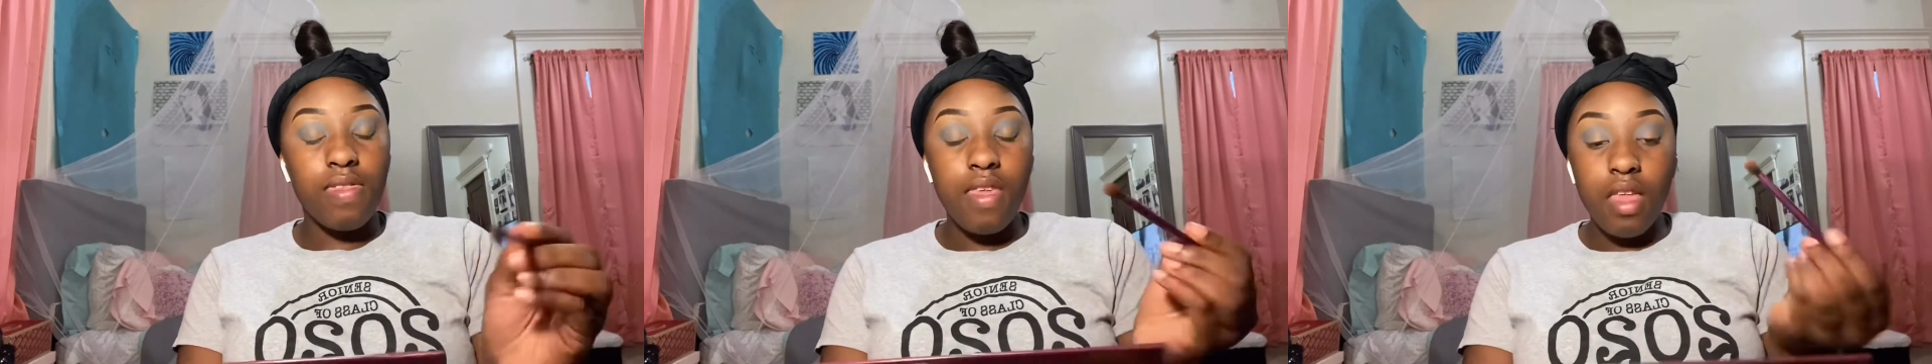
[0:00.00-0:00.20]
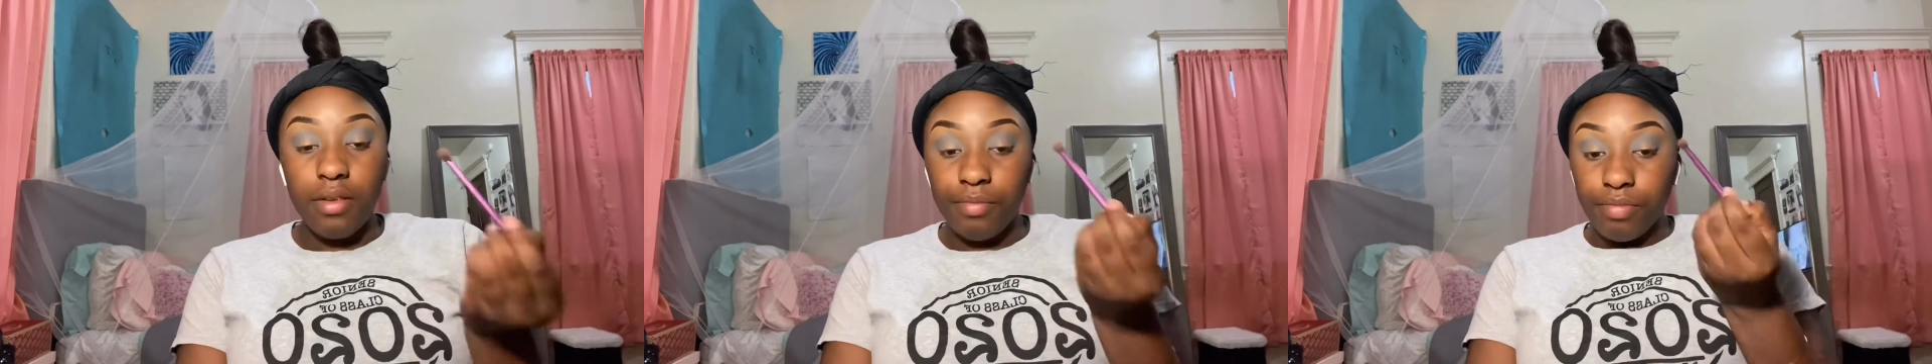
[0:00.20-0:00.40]

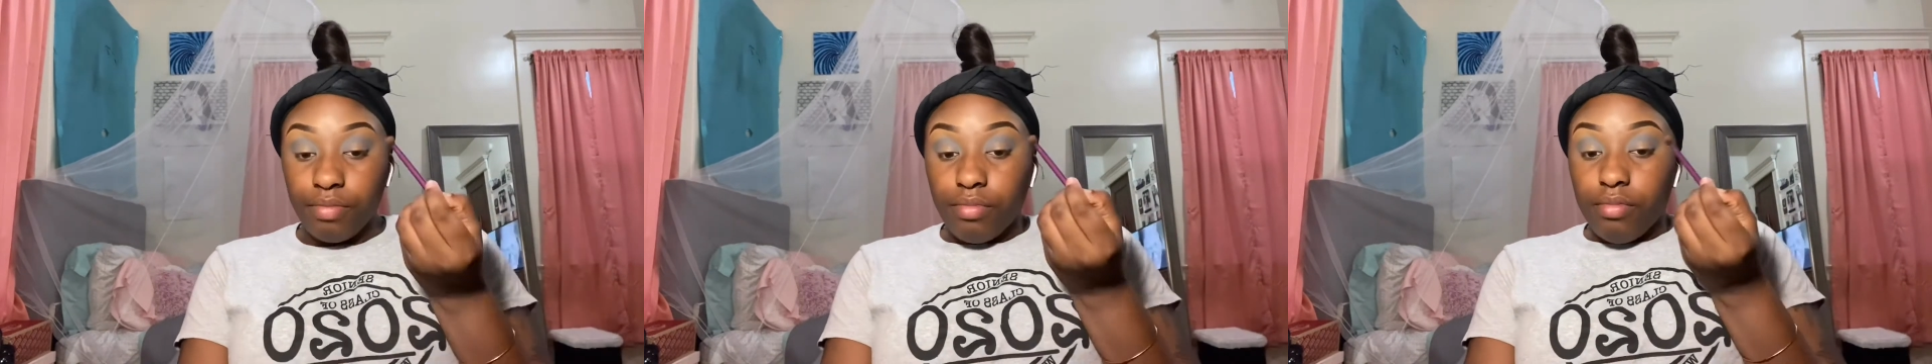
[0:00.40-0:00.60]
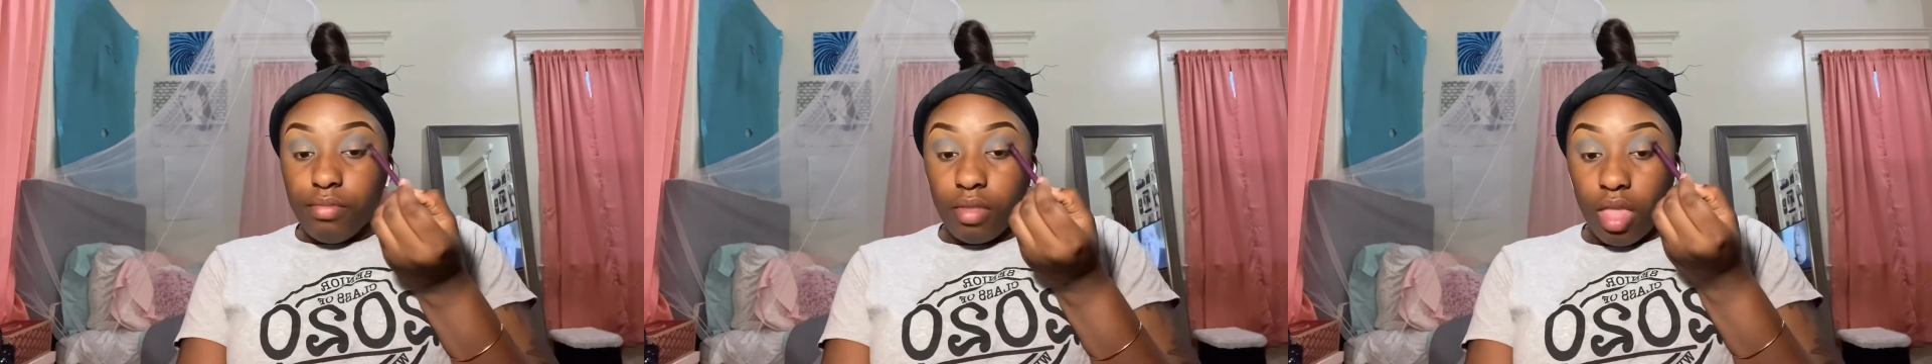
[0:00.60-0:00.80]

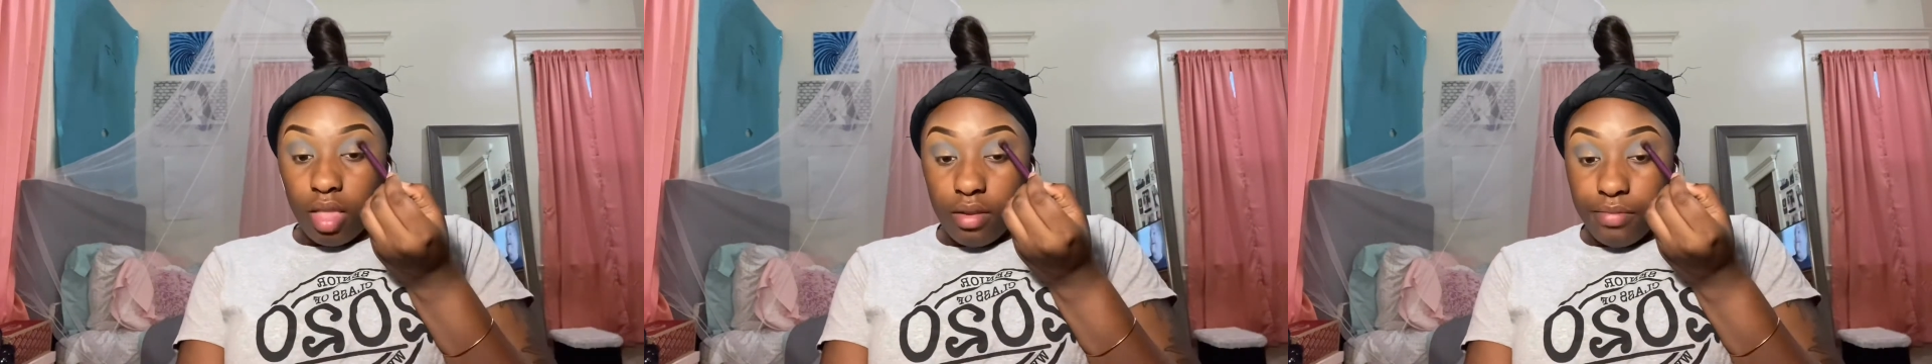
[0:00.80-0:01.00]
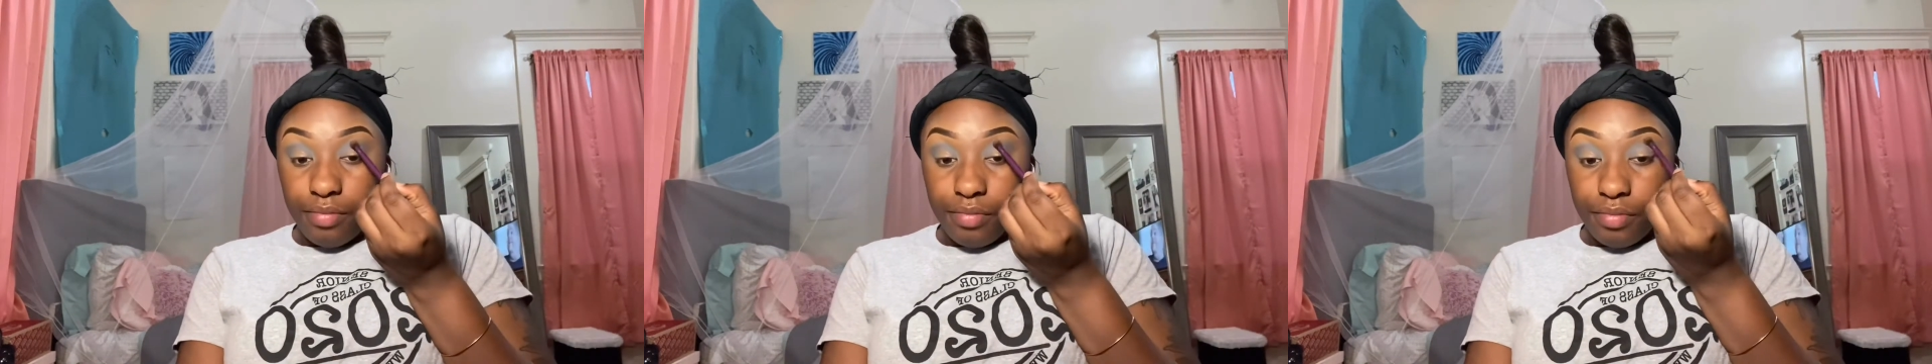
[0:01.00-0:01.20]
So,
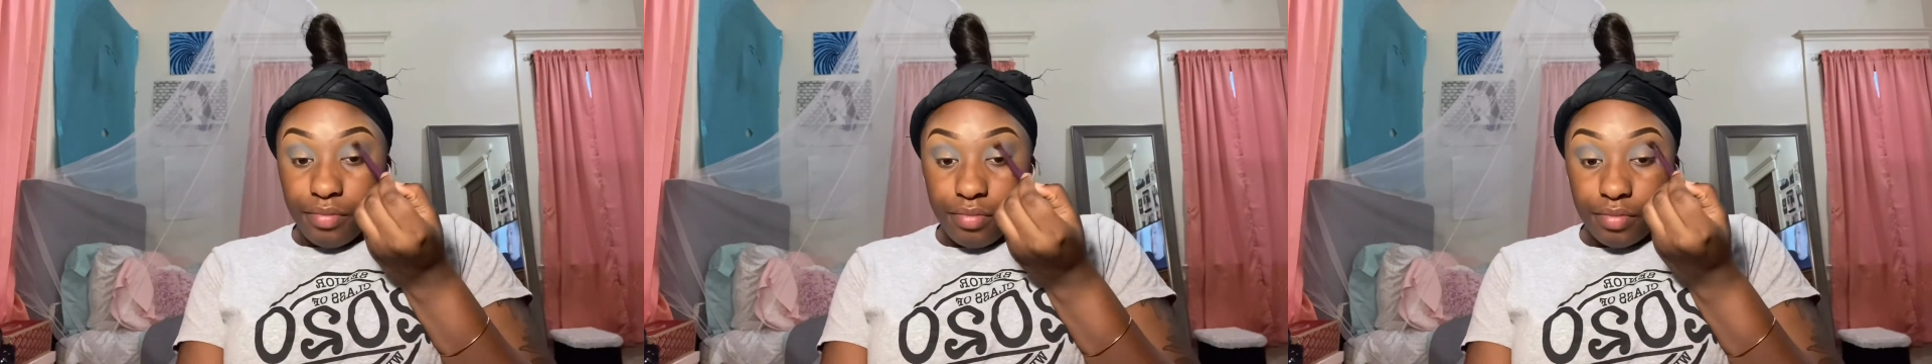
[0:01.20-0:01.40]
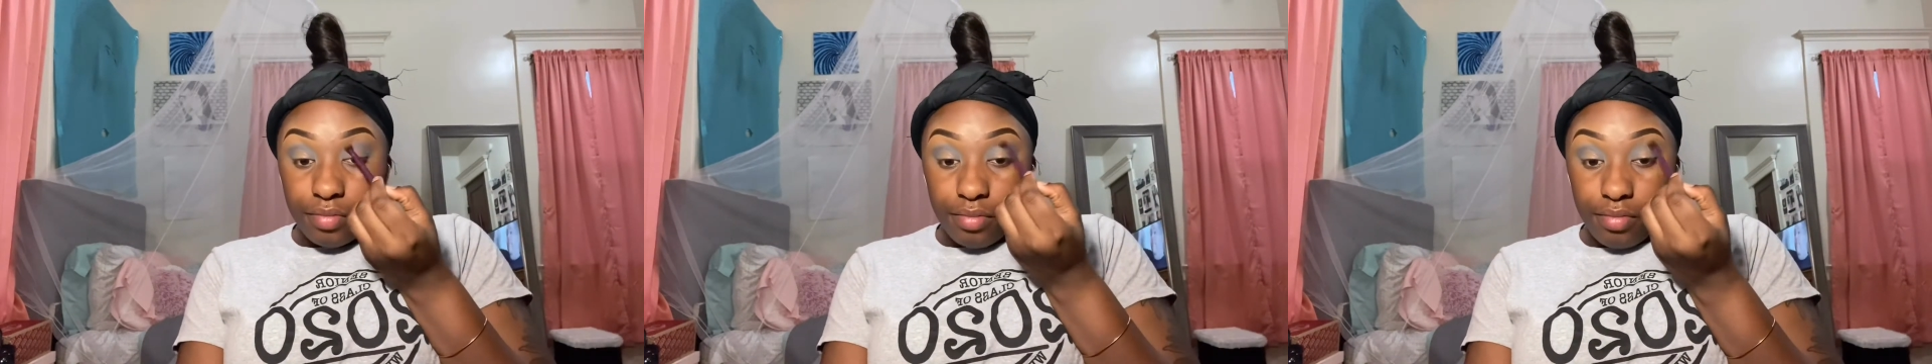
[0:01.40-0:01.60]
especially
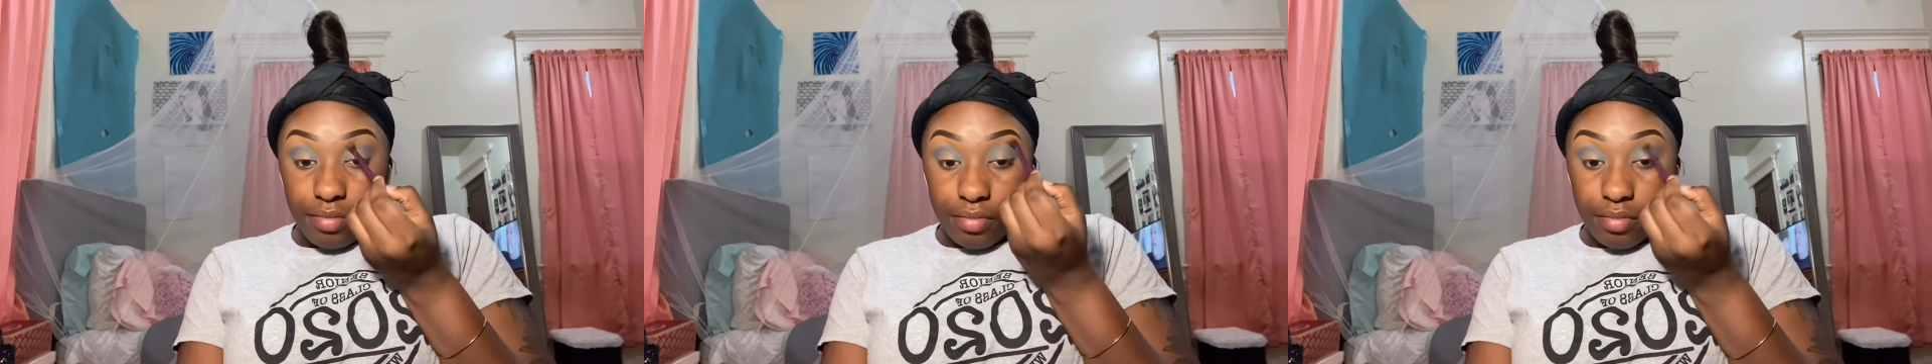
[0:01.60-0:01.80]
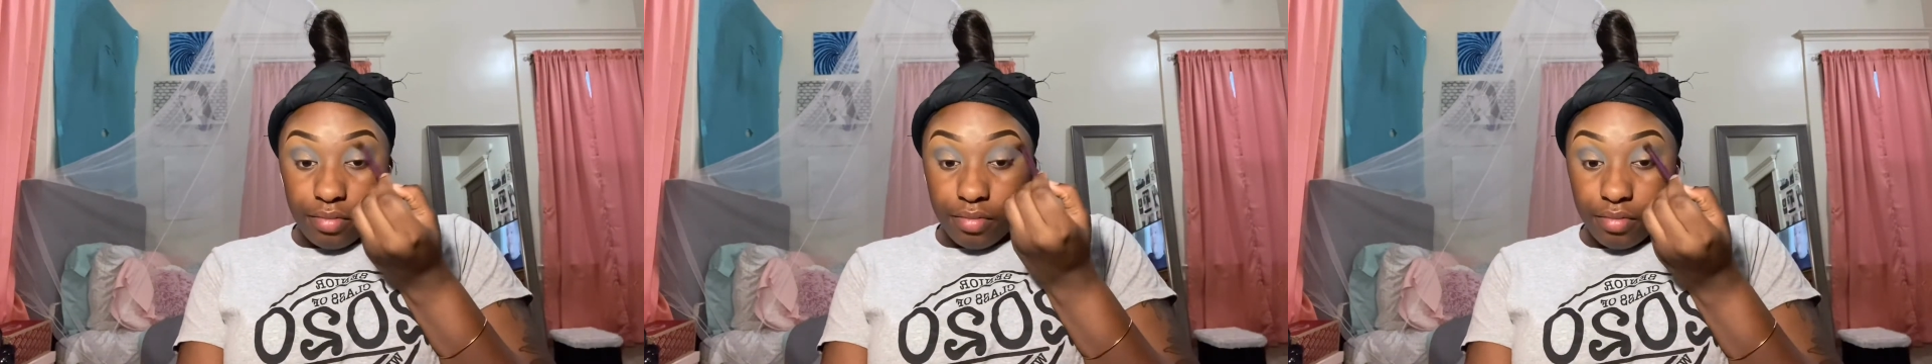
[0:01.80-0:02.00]
towards
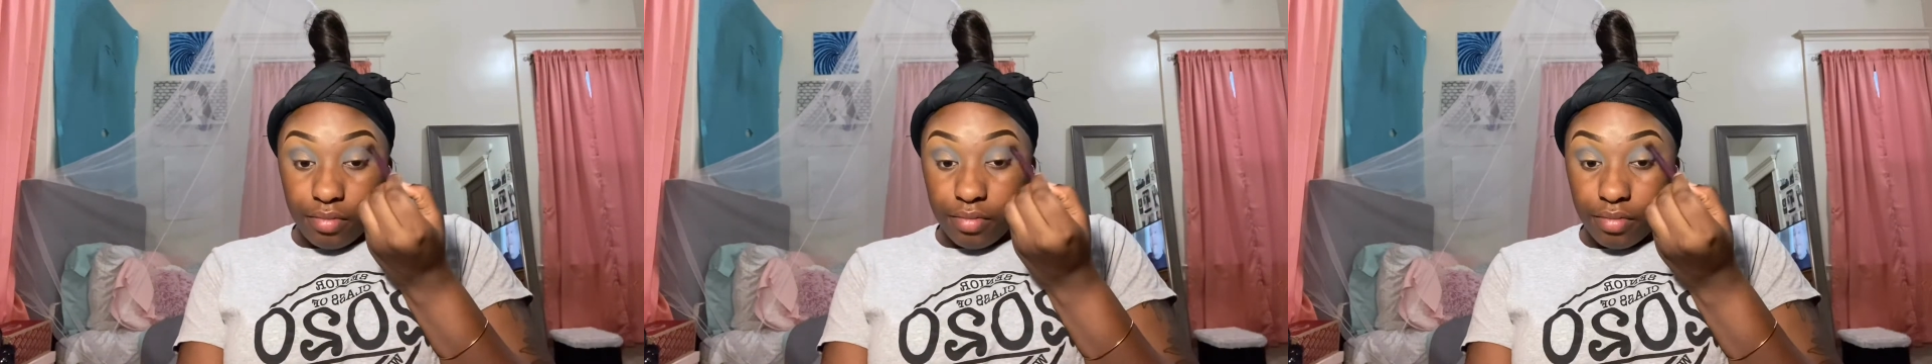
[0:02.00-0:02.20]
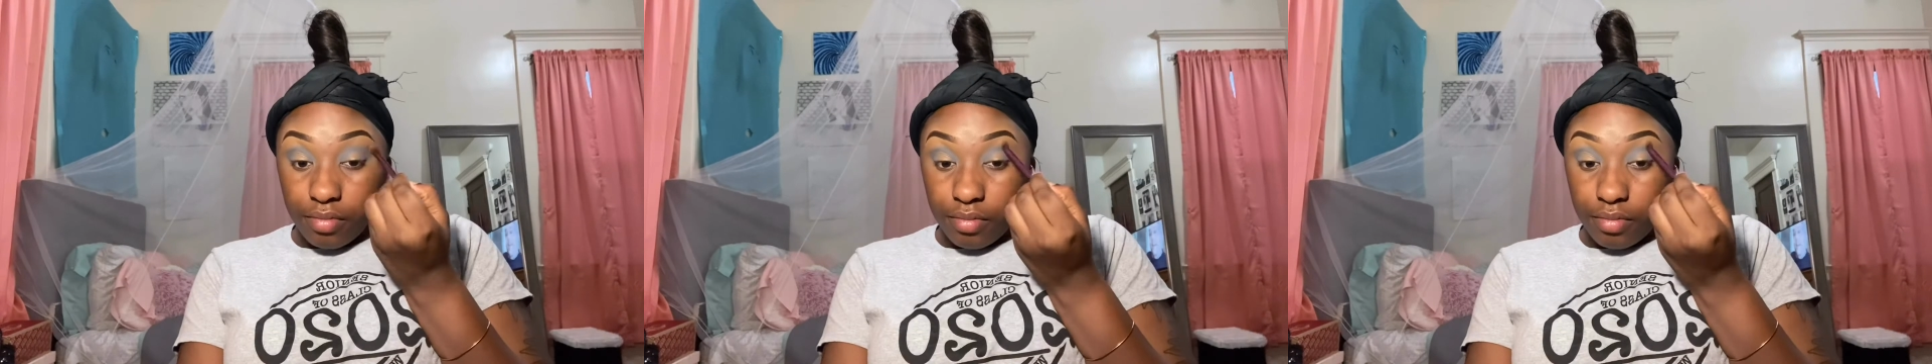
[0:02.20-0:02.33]
the end,